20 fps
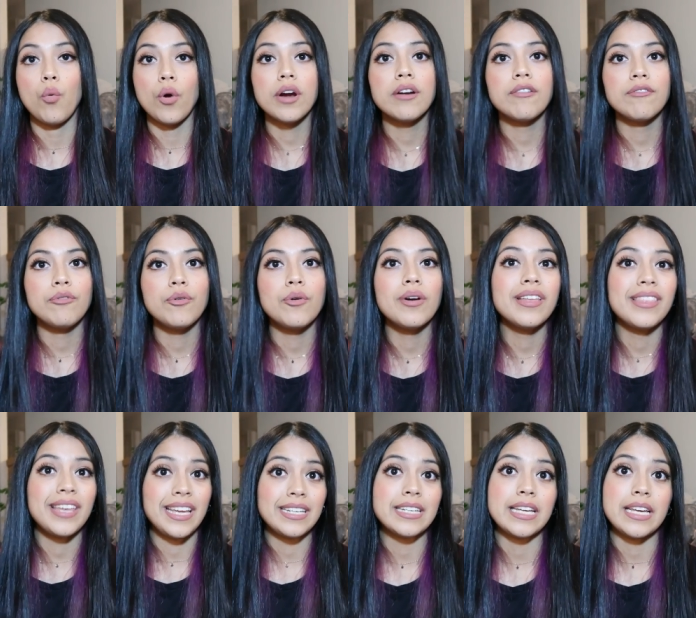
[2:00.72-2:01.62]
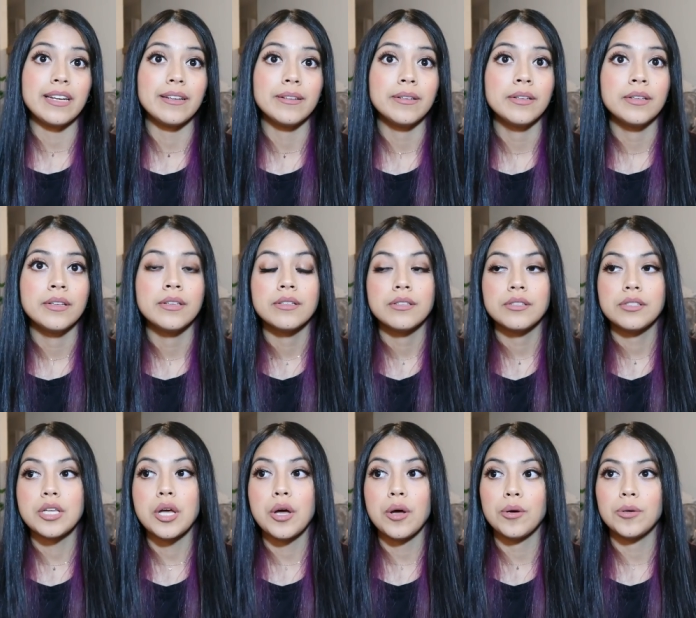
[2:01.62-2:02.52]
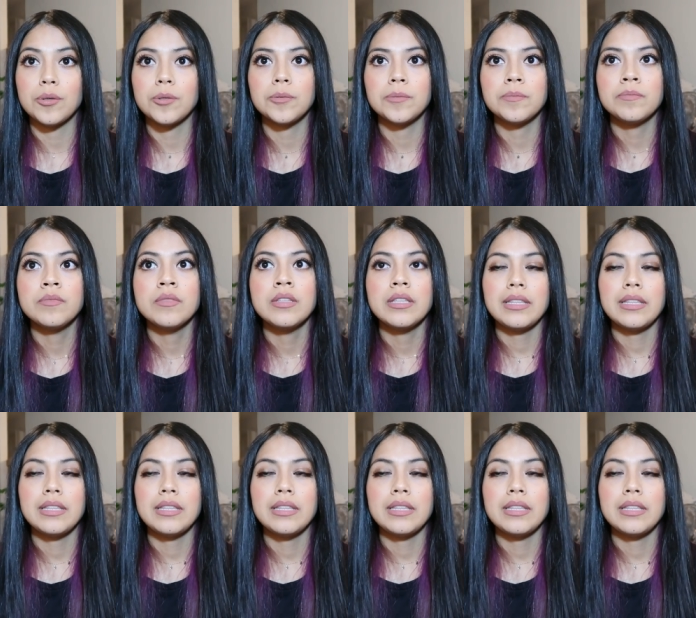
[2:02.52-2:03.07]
work for, they did. So